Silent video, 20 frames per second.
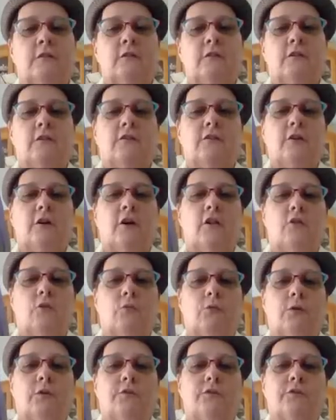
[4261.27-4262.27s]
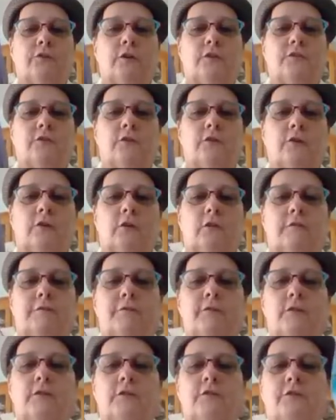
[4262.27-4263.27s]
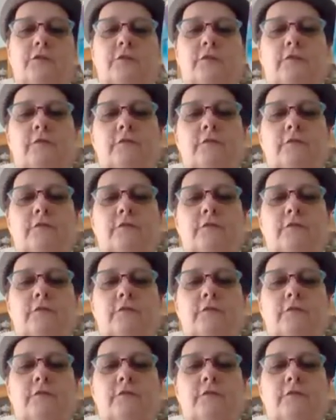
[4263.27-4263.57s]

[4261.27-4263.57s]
and the other one's got the dolphins.